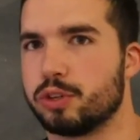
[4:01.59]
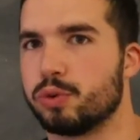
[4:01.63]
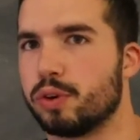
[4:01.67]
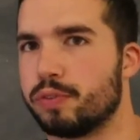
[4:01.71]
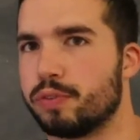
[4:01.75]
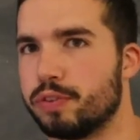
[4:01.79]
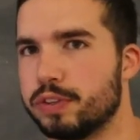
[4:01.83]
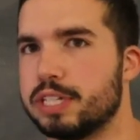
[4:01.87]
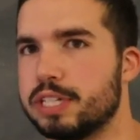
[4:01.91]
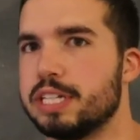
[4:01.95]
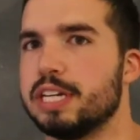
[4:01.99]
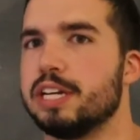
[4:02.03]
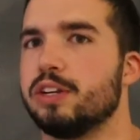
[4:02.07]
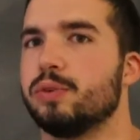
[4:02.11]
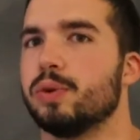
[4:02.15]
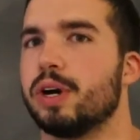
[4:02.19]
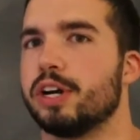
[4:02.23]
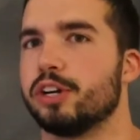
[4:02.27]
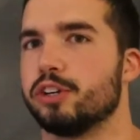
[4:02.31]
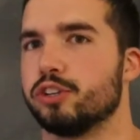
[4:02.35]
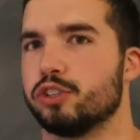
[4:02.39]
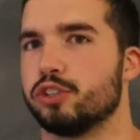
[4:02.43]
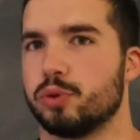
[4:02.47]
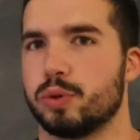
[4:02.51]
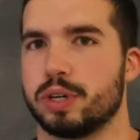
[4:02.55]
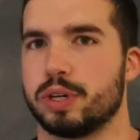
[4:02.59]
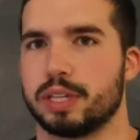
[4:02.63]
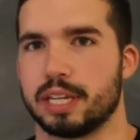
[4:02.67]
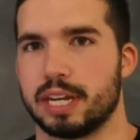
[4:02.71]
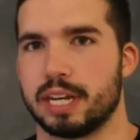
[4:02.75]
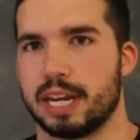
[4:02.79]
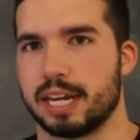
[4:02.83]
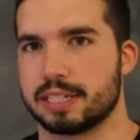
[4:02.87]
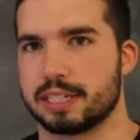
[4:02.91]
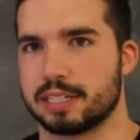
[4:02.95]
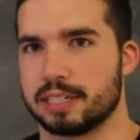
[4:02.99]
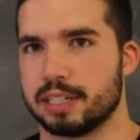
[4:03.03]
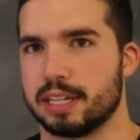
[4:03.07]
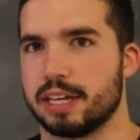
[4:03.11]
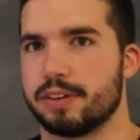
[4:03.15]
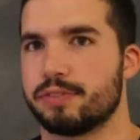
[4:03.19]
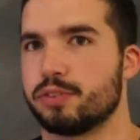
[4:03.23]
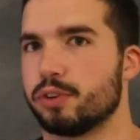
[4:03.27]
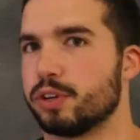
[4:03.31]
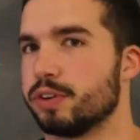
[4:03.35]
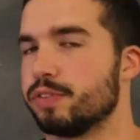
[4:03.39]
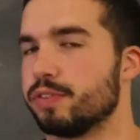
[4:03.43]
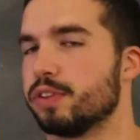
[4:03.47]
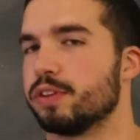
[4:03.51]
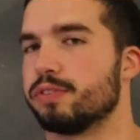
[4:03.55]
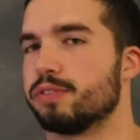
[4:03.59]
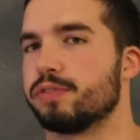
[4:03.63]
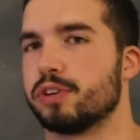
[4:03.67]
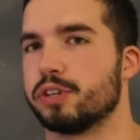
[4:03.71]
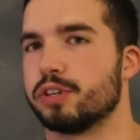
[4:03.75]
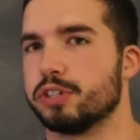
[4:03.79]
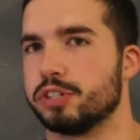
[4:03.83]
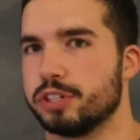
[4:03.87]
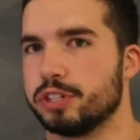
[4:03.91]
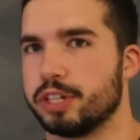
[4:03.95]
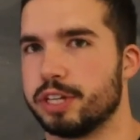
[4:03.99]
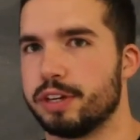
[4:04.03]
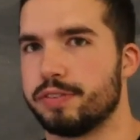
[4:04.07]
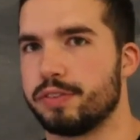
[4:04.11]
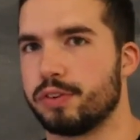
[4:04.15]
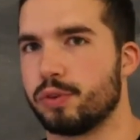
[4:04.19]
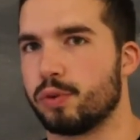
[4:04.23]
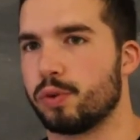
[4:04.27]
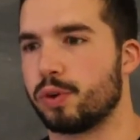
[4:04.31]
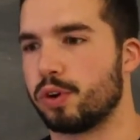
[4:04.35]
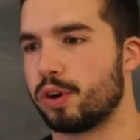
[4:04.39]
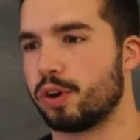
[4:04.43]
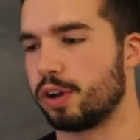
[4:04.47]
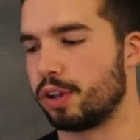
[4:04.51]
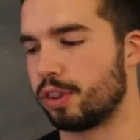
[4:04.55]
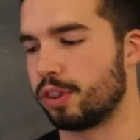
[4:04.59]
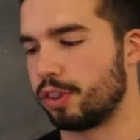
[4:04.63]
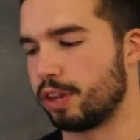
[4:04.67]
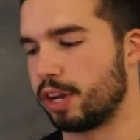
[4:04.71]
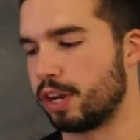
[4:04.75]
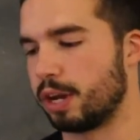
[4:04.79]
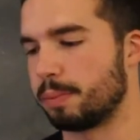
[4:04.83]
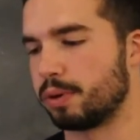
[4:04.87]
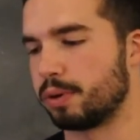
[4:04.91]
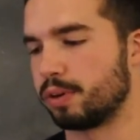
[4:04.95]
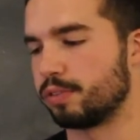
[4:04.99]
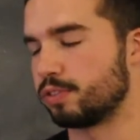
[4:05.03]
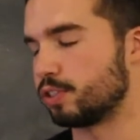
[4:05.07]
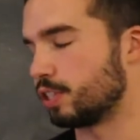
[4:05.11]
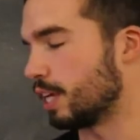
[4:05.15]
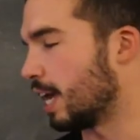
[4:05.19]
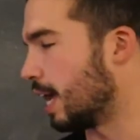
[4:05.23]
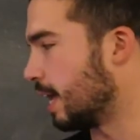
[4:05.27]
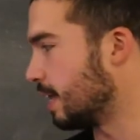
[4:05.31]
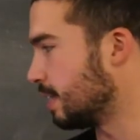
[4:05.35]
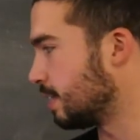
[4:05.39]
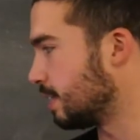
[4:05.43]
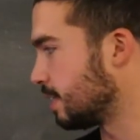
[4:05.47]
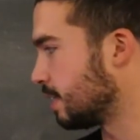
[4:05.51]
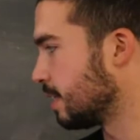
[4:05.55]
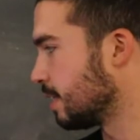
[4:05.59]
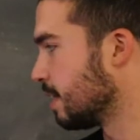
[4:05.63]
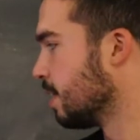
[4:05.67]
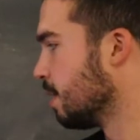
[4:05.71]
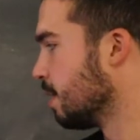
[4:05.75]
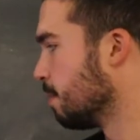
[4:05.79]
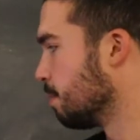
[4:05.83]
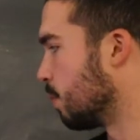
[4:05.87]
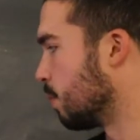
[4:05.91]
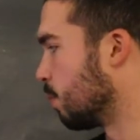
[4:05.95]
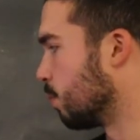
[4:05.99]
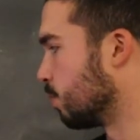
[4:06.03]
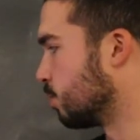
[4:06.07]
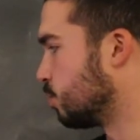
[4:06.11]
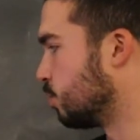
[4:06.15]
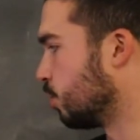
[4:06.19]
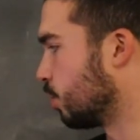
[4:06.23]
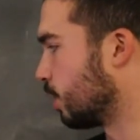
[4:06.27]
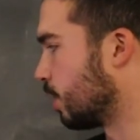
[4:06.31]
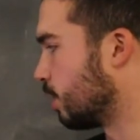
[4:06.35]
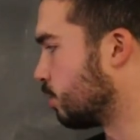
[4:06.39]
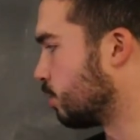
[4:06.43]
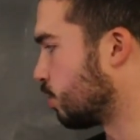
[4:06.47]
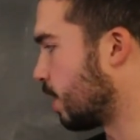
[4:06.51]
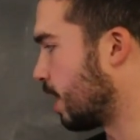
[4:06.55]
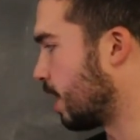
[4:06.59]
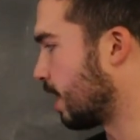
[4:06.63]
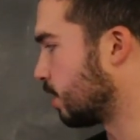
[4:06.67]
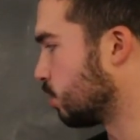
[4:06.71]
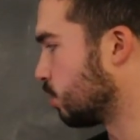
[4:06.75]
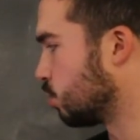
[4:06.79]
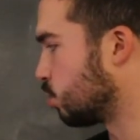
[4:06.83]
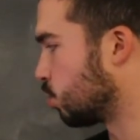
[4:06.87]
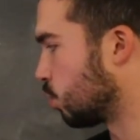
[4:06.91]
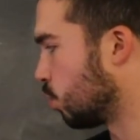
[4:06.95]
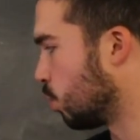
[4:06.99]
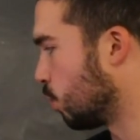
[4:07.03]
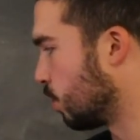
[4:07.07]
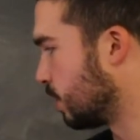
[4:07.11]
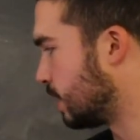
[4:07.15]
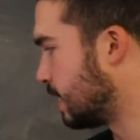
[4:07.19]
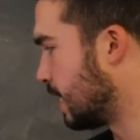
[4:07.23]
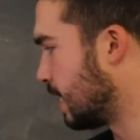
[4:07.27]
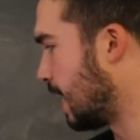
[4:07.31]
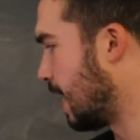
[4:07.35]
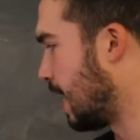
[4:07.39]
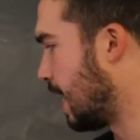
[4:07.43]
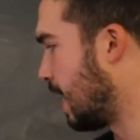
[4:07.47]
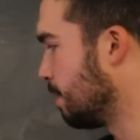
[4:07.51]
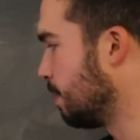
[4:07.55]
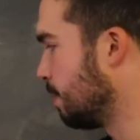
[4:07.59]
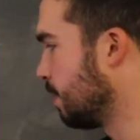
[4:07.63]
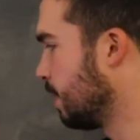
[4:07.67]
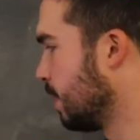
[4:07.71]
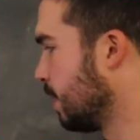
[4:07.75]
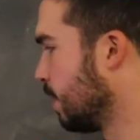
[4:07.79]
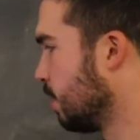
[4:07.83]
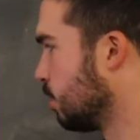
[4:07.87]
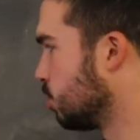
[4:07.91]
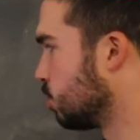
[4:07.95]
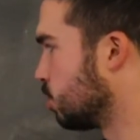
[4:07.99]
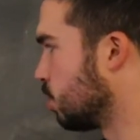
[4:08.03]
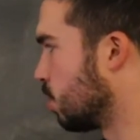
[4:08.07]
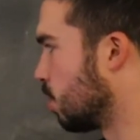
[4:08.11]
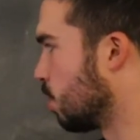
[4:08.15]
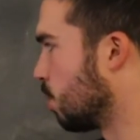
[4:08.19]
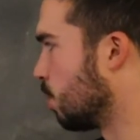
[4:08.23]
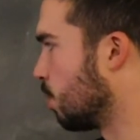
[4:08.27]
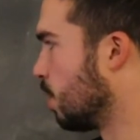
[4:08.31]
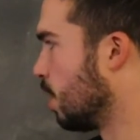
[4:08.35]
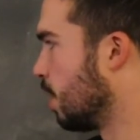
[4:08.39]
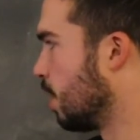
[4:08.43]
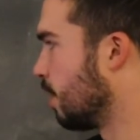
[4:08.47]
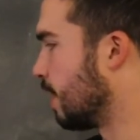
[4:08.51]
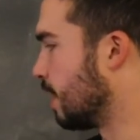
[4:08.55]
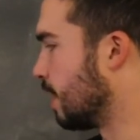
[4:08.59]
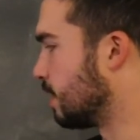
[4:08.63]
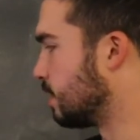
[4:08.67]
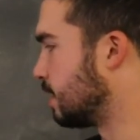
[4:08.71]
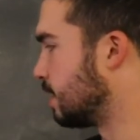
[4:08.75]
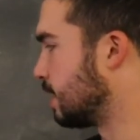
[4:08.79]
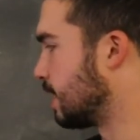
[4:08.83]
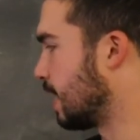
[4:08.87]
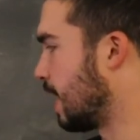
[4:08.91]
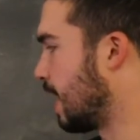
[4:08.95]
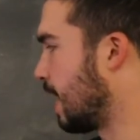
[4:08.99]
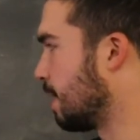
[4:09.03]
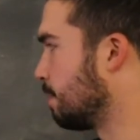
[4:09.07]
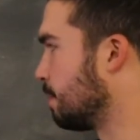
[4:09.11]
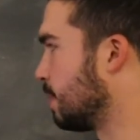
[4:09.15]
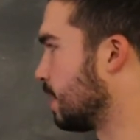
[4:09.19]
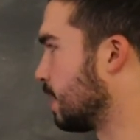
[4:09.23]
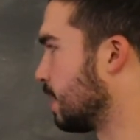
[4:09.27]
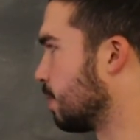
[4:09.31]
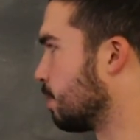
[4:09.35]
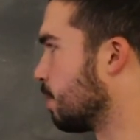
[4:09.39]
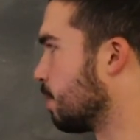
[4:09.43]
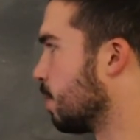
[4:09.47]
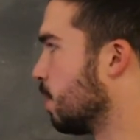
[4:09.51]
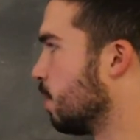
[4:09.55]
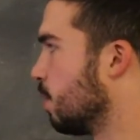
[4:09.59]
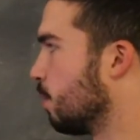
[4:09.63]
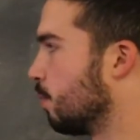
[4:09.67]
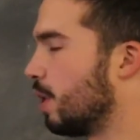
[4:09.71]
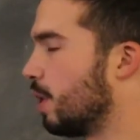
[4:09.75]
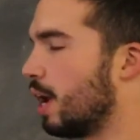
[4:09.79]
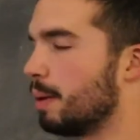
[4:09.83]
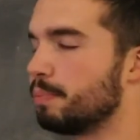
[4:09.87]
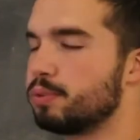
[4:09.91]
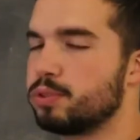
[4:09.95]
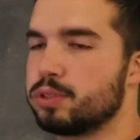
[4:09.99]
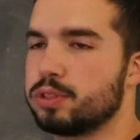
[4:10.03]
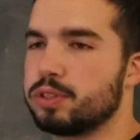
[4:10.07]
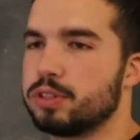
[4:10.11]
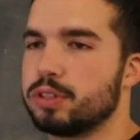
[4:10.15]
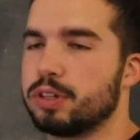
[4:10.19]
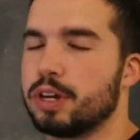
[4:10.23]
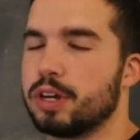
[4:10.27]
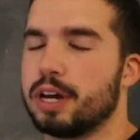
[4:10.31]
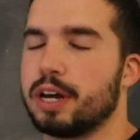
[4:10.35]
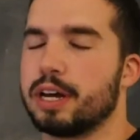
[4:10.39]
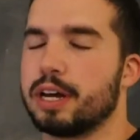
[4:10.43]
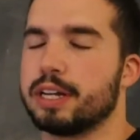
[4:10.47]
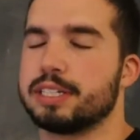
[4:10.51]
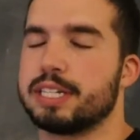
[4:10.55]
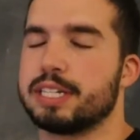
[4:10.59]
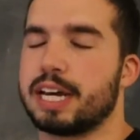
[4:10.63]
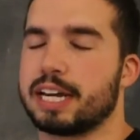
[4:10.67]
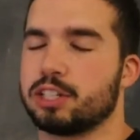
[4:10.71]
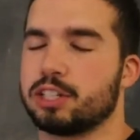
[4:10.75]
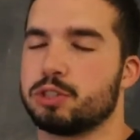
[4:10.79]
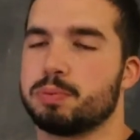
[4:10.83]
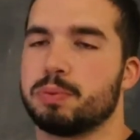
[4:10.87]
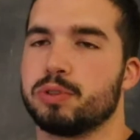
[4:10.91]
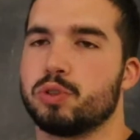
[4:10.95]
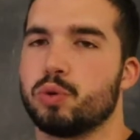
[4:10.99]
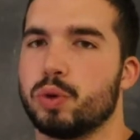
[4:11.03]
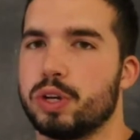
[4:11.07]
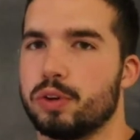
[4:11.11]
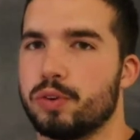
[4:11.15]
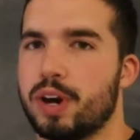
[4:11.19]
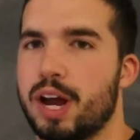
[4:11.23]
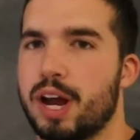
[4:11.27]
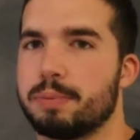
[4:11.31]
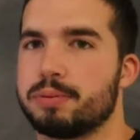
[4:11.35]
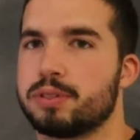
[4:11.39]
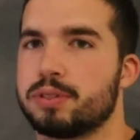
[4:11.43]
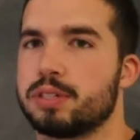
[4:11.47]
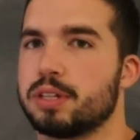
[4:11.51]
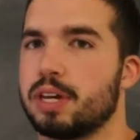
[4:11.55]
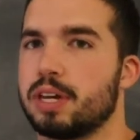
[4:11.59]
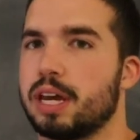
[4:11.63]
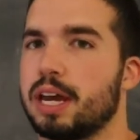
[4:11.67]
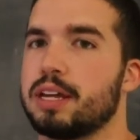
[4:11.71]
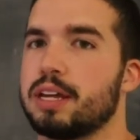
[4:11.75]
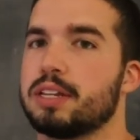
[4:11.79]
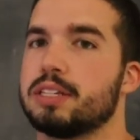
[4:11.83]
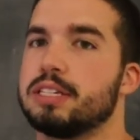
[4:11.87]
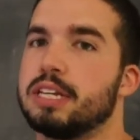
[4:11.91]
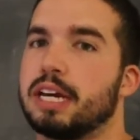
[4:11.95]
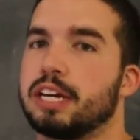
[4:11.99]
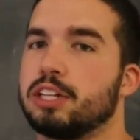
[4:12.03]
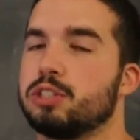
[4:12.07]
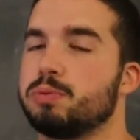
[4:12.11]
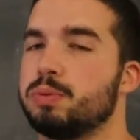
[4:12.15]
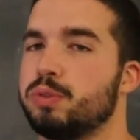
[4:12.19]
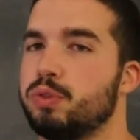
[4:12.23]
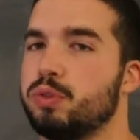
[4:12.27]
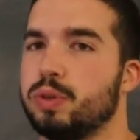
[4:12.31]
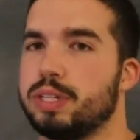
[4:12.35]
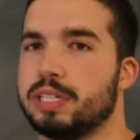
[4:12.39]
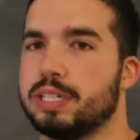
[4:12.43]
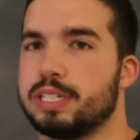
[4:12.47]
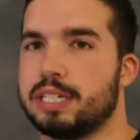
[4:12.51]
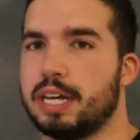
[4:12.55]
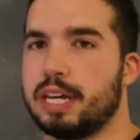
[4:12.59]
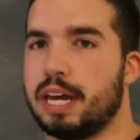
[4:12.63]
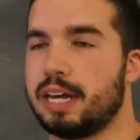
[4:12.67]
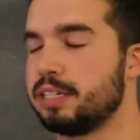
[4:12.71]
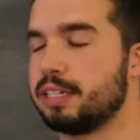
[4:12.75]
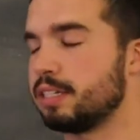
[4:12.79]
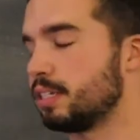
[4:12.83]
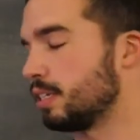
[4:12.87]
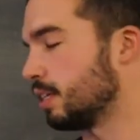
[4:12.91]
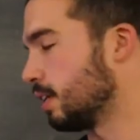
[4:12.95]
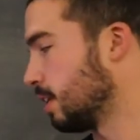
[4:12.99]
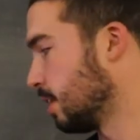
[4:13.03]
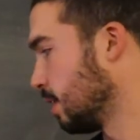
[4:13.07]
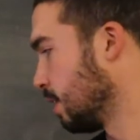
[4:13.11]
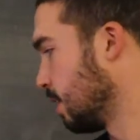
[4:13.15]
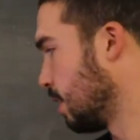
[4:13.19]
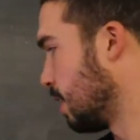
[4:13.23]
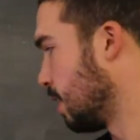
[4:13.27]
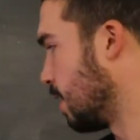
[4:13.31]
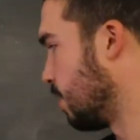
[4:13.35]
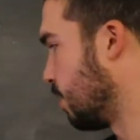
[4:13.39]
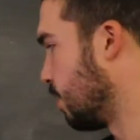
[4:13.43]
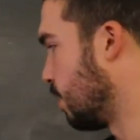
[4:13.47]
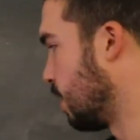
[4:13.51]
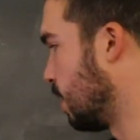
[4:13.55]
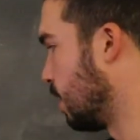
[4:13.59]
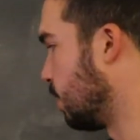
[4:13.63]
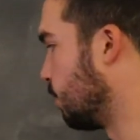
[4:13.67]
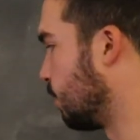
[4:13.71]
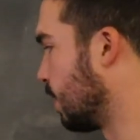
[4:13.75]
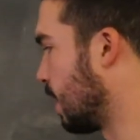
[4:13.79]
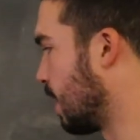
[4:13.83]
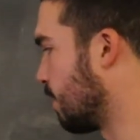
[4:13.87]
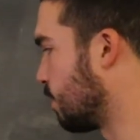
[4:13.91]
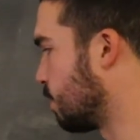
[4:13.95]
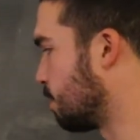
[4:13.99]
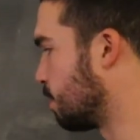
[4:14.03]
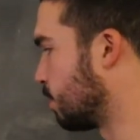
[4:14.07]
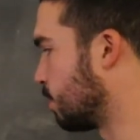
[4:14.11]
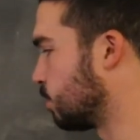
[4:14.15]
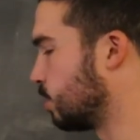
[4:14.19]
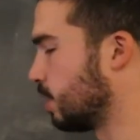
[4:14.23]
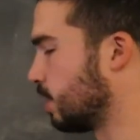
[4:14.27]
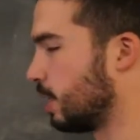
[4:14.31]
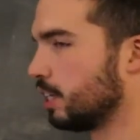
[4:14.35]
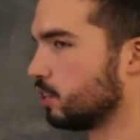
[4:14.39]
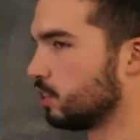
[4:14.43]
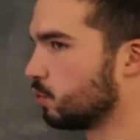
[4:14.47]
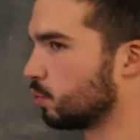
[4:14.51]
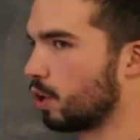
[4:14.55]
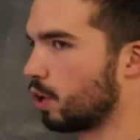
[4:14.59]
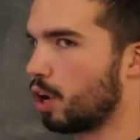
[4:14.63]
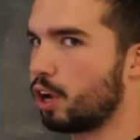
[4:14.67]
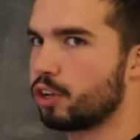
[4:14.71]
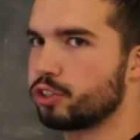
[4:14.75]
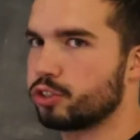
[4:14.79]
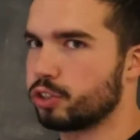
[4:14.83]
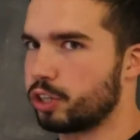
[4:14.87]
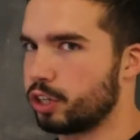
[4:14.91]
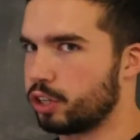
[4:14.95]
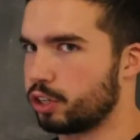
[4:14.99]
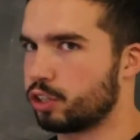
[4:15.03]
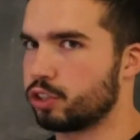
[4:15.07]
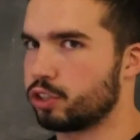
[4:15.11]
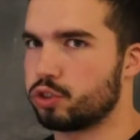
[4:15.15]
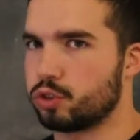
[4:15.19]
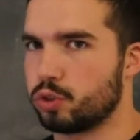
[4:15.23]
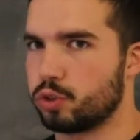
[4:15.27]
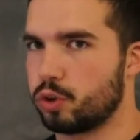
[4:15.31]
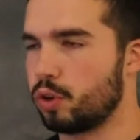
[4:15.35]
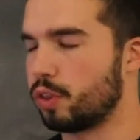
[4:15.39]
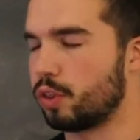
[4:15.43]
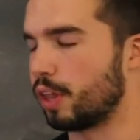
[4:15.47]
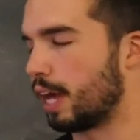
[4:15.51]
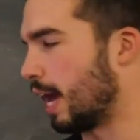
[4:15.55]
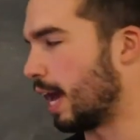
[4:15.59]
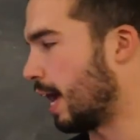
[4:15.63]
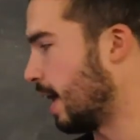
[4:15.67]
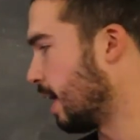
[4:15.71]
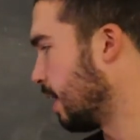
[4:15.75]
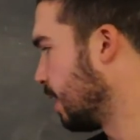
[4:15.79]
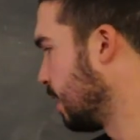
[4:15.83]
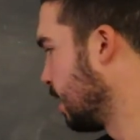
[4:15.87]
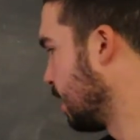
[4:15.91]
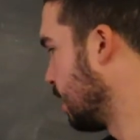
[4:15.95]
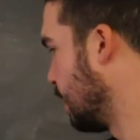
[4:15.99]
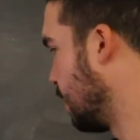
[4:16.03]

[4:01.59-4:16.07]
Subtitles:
You are fatigued while you're doing the next lift or even the first lift or the number of sets, but we're still going to try and control the time. So that's time meaning reps, seconds between reps and seconds between sets. And then we have the percentage. We're also going to control that.